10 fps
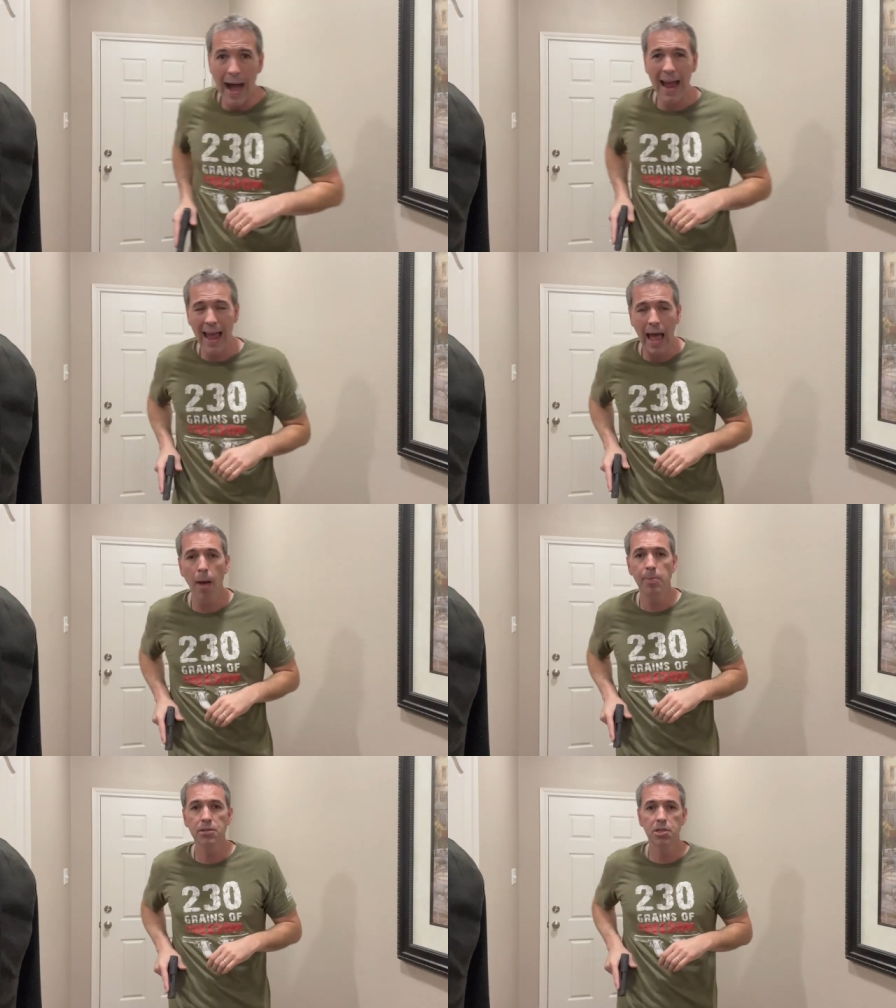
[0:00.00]
I
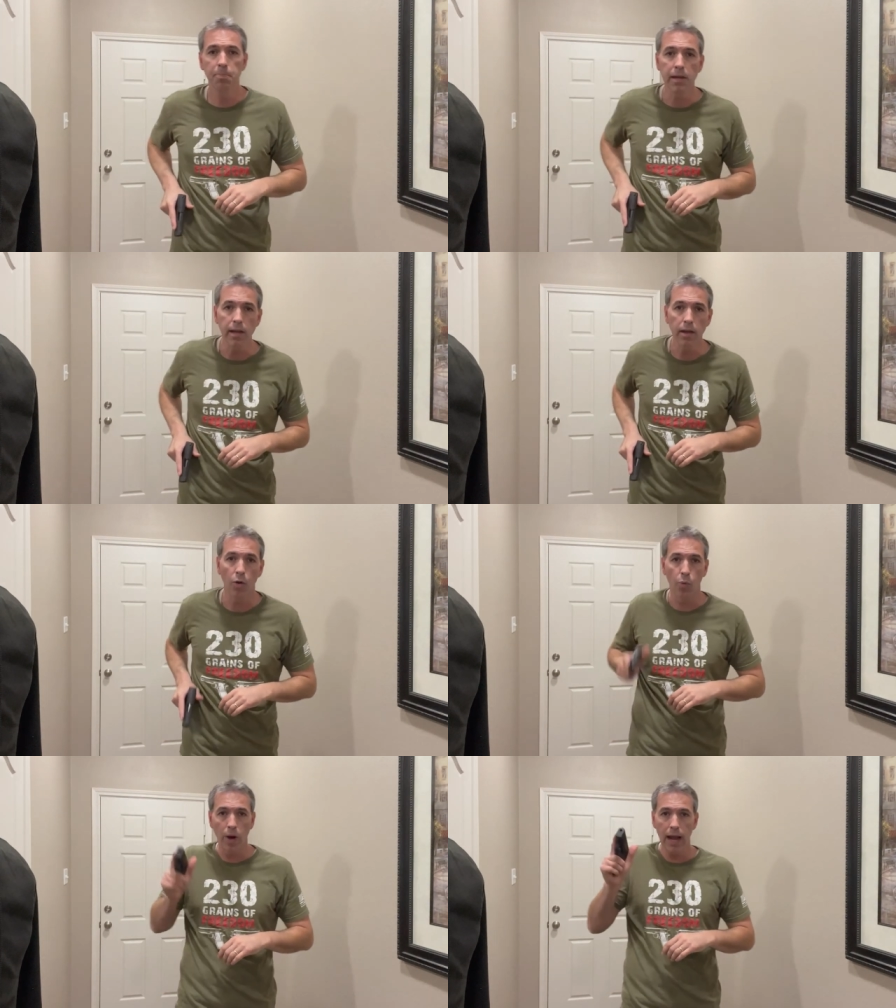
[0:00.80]
happen to
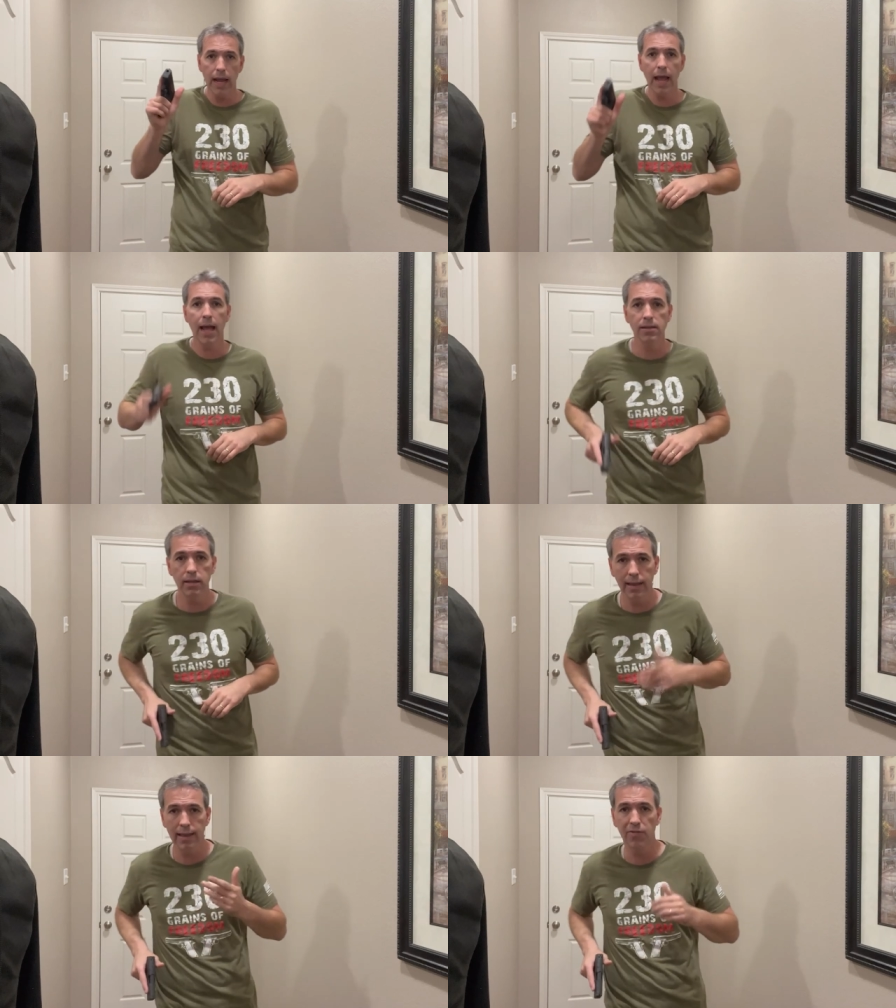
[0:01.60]
be
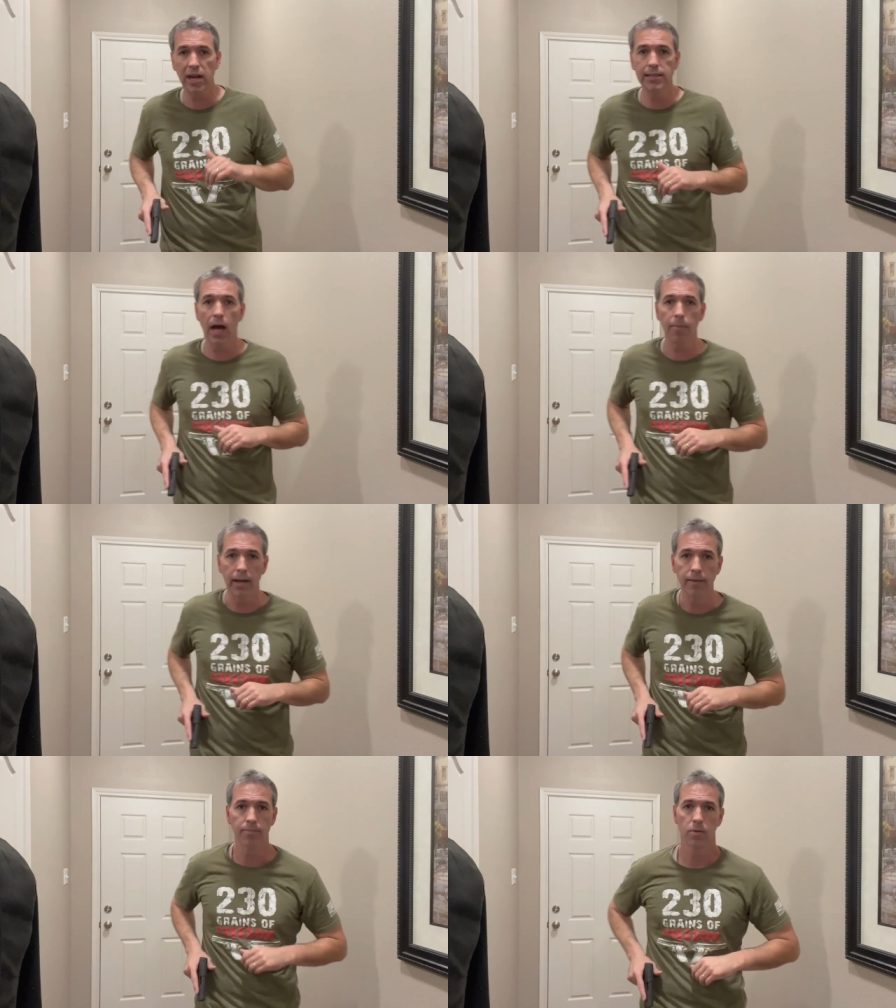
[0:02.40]
right-handed and left-eye dominant.